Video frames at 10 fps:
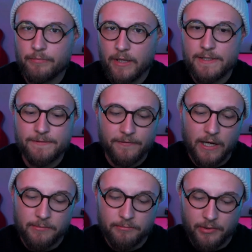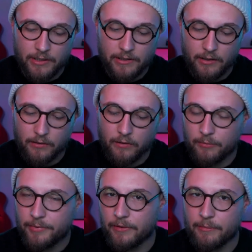is fine, but a
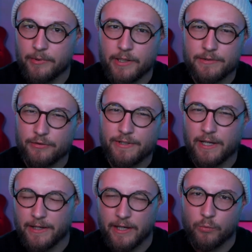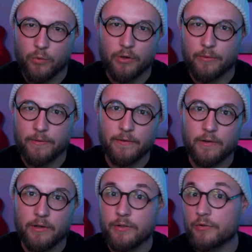little bit limiting. So you just kind of got to work within
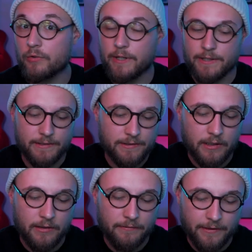the constraints of the